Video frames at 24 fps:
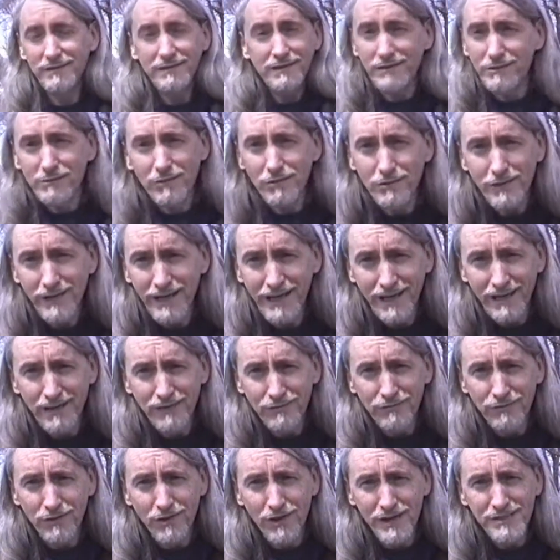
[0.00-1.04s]
You only got to
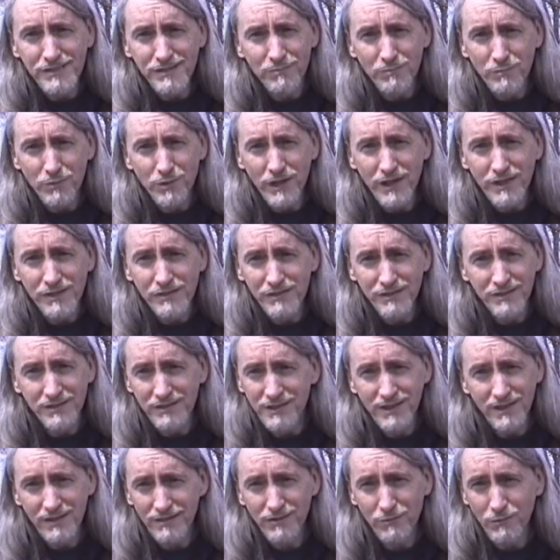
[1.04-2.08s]
floss and brush the
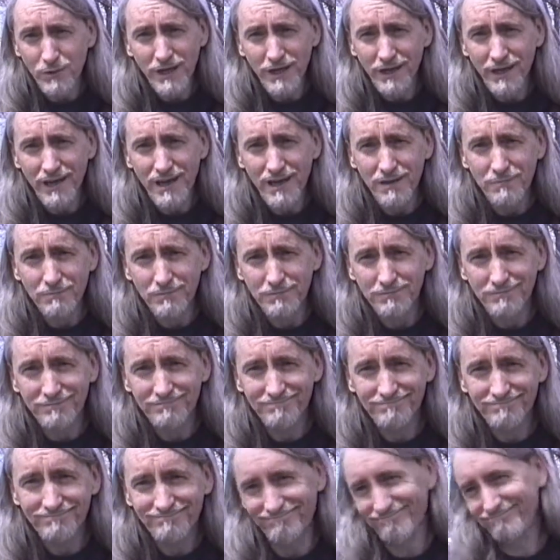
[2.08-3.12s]
teeth you want to keep.
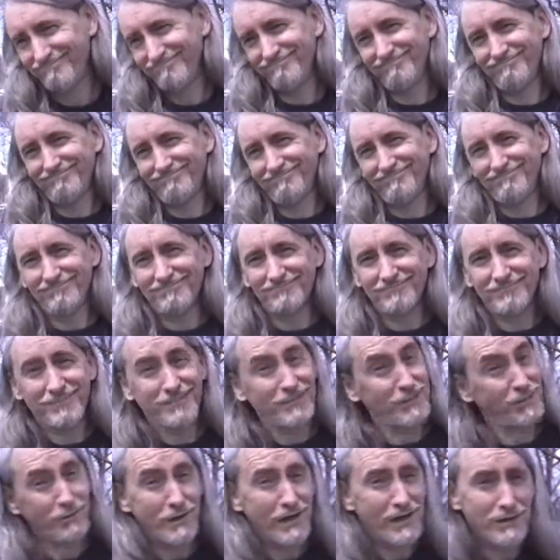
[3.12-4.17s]

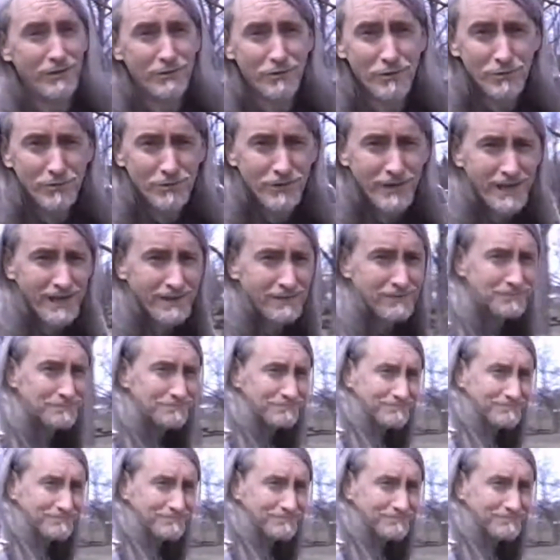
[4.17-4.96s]
You're on your own now.